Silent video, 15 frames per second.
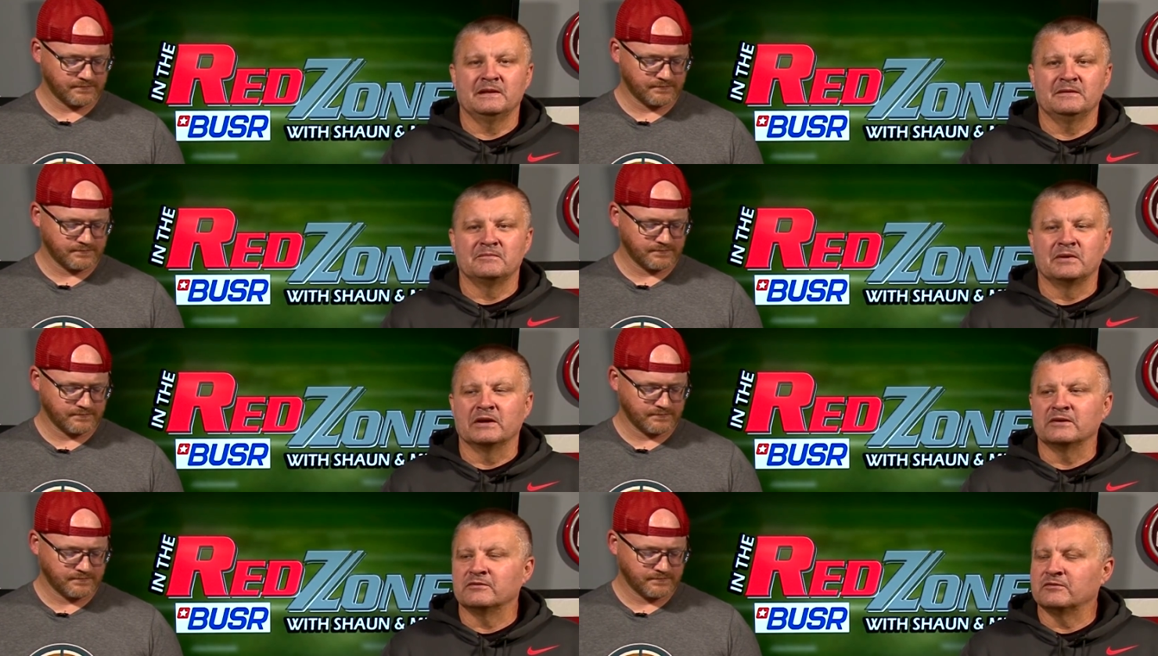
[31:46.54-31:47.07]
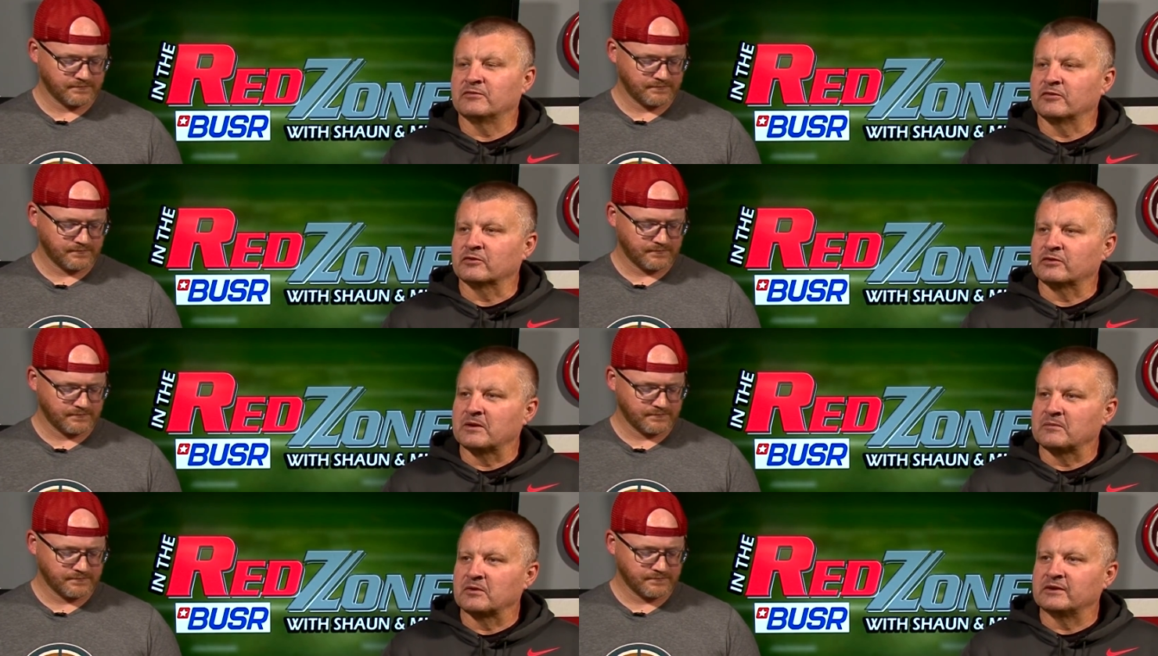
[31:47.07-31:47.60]
Speaker 1: but for
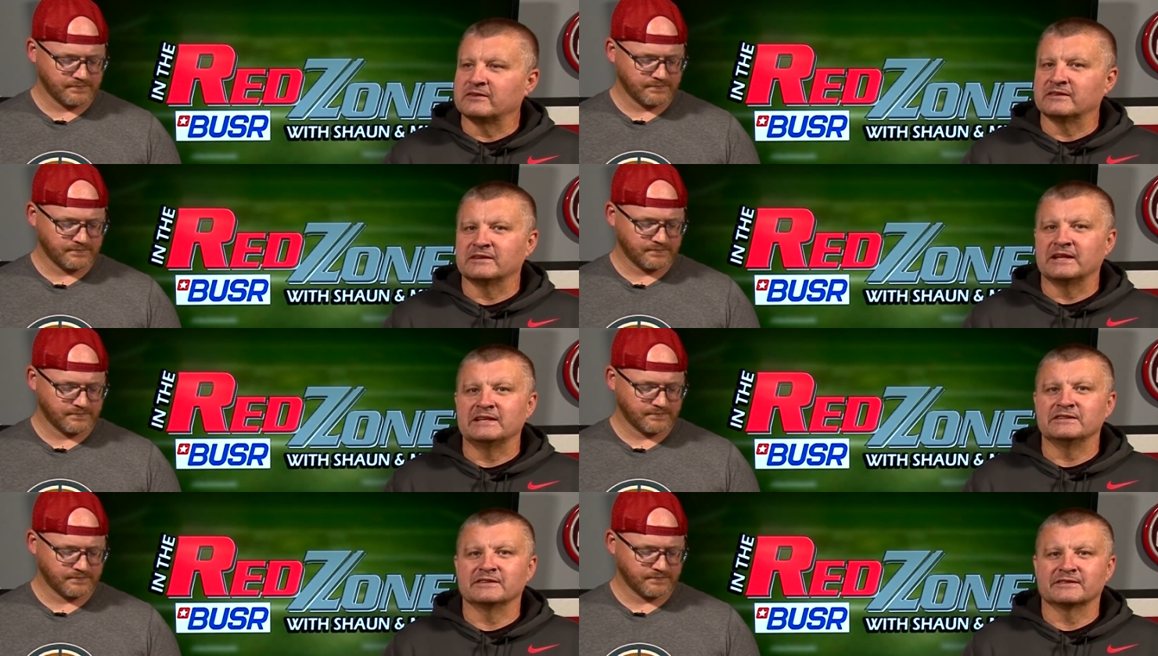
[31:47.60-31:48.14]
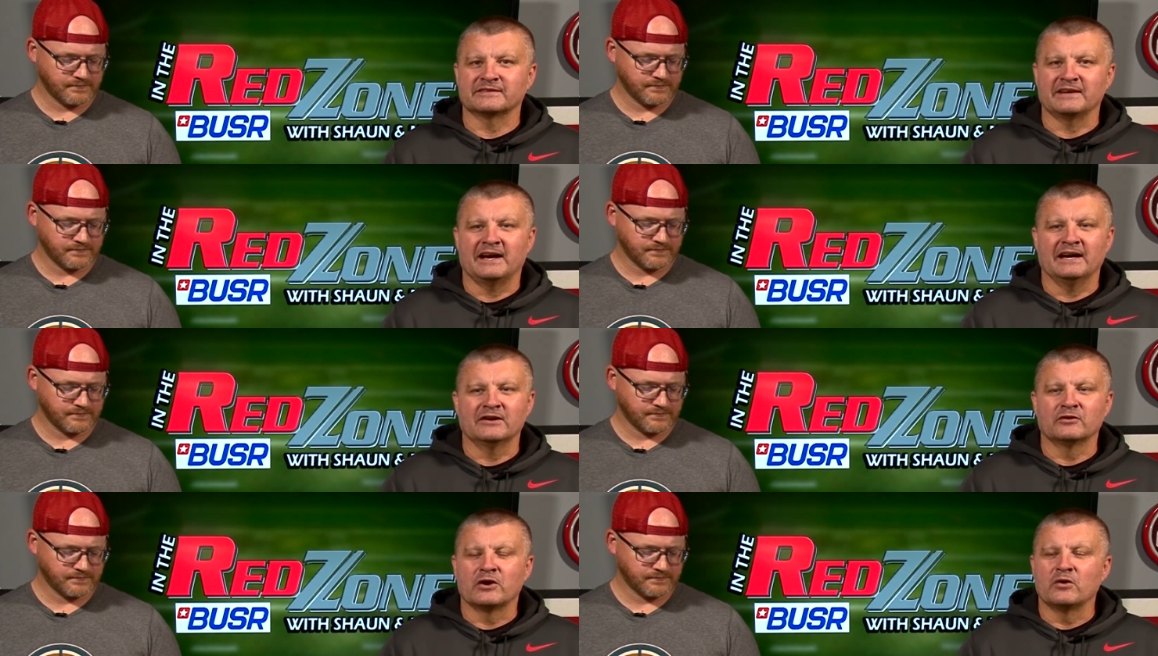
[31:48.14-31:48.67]
some reason they just
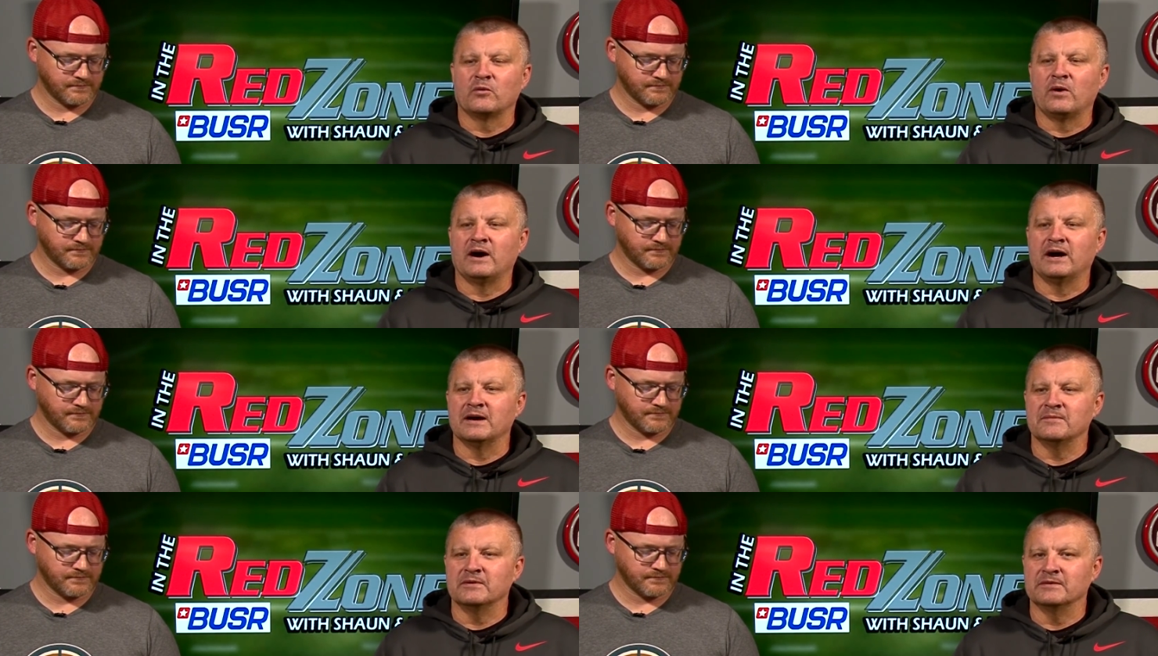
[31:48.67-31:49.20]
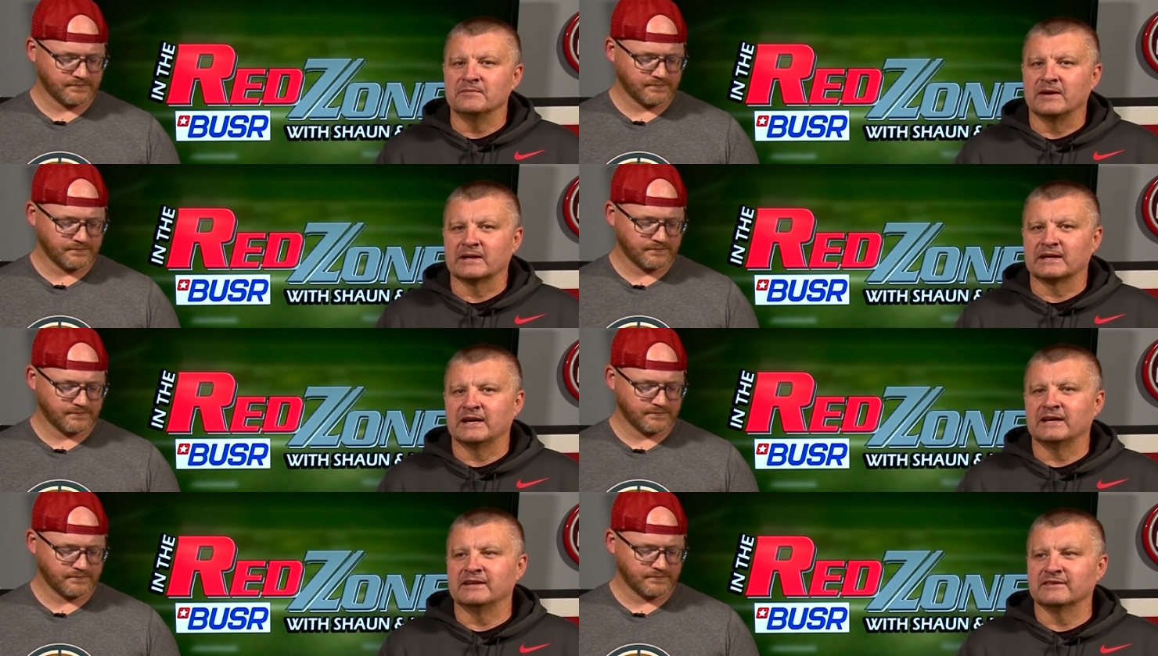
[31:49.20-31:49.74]
I don't know why, but my
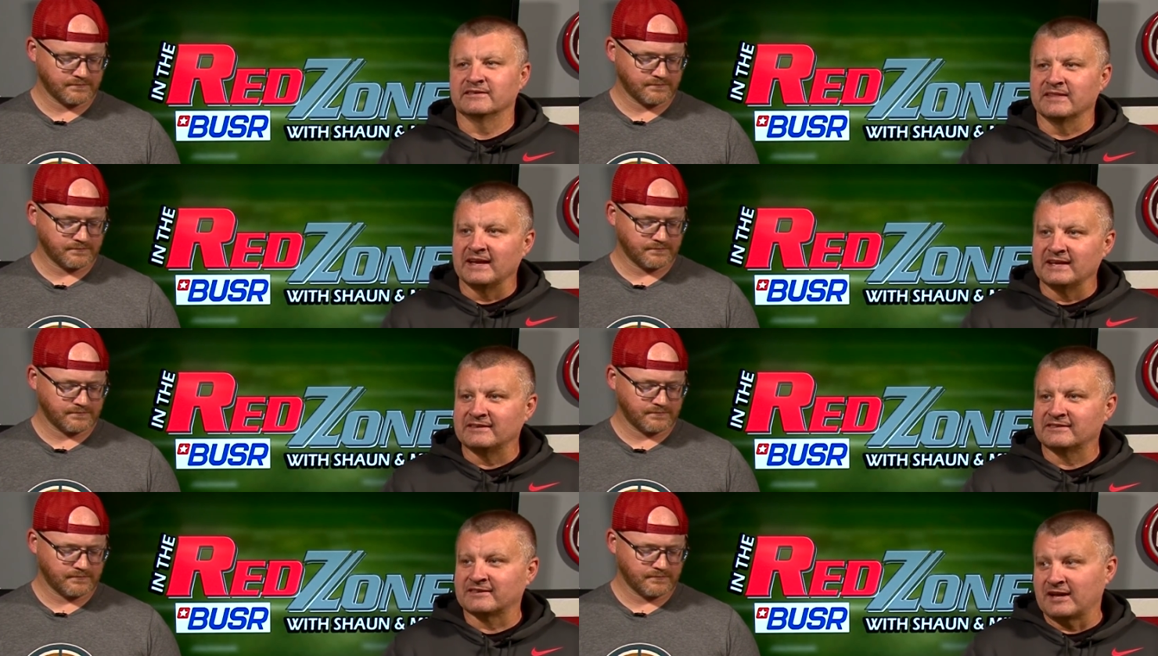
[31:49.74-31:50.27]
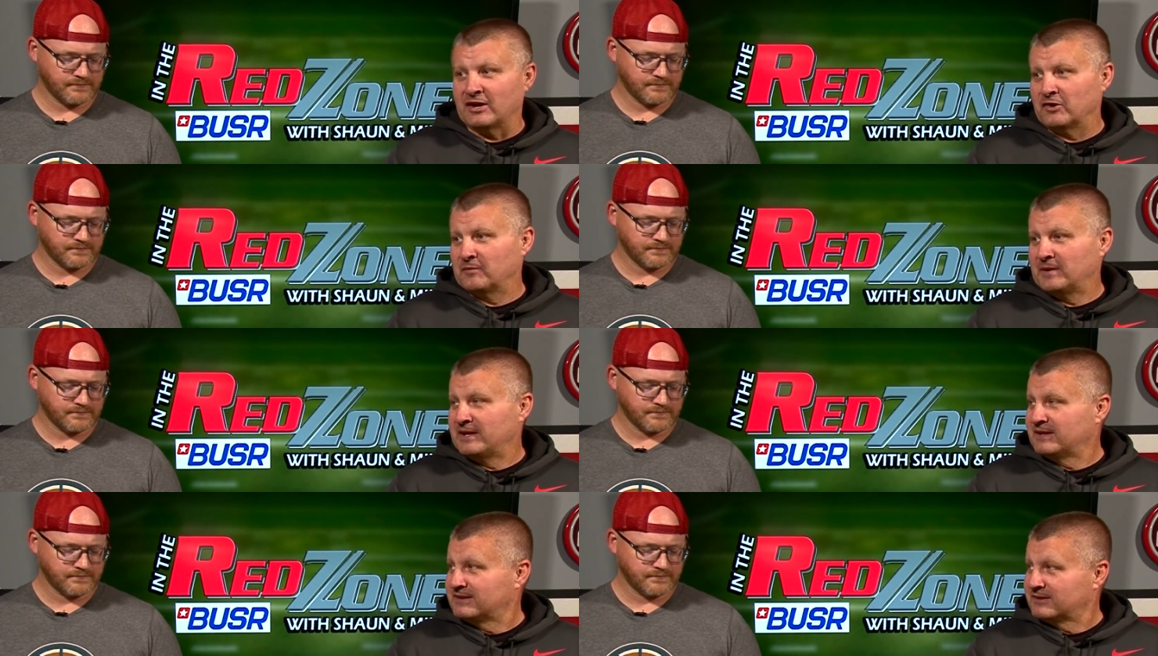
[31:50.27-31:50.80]
gut is they scare
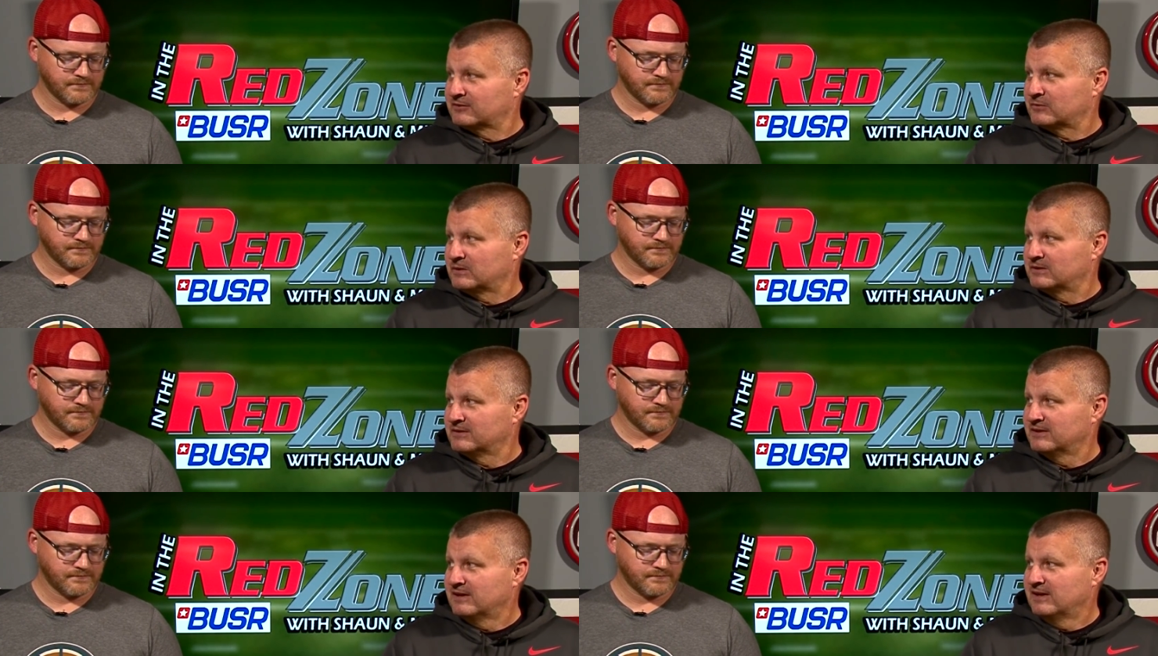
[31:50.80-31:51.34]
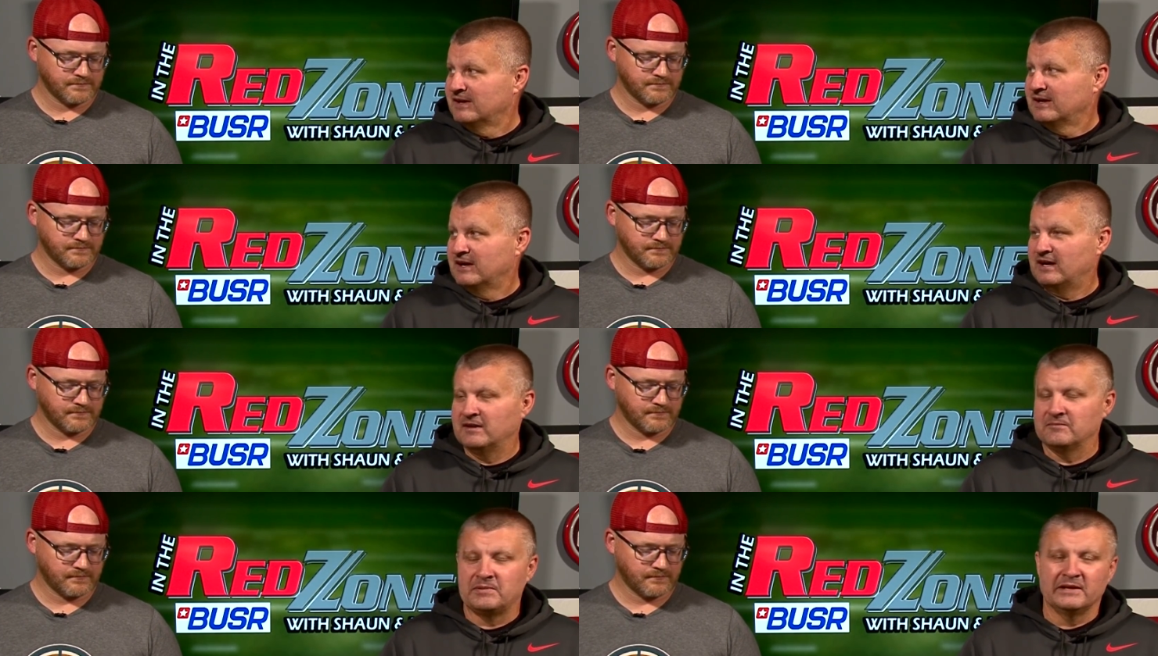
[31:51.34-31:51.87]
me in this one.
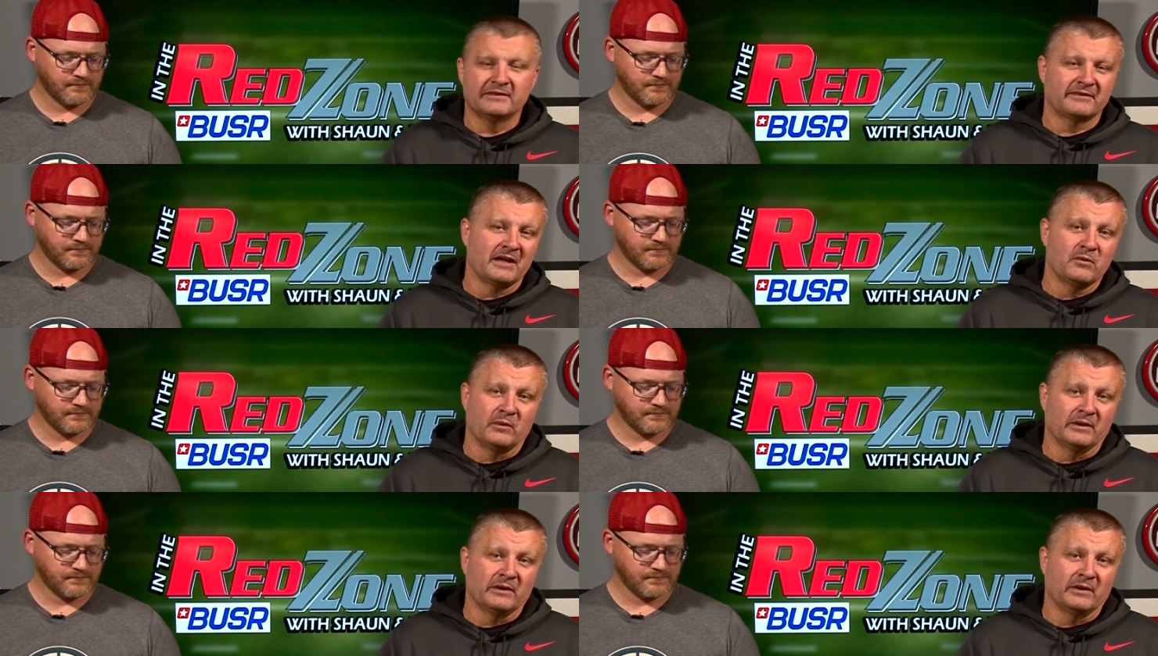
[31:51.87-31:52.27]
Penn State